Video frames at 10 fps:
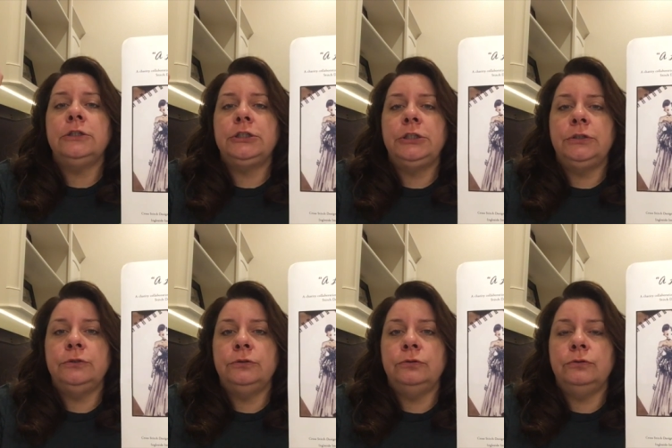
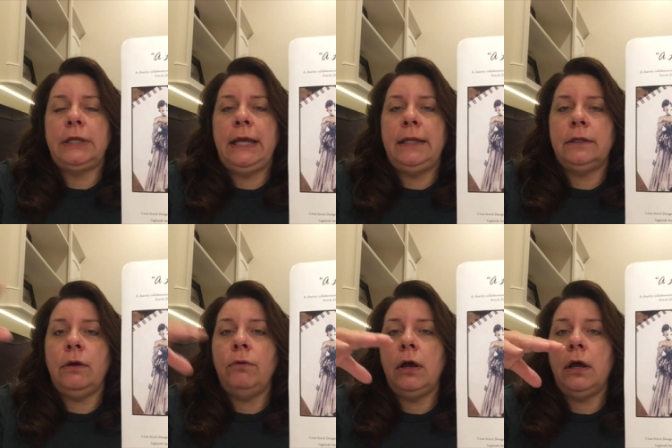you can
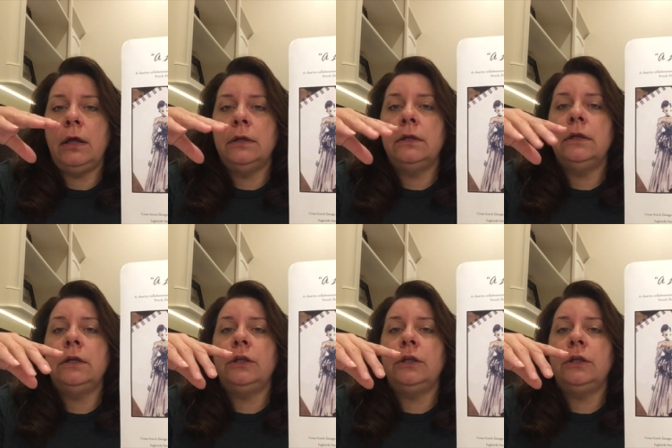go on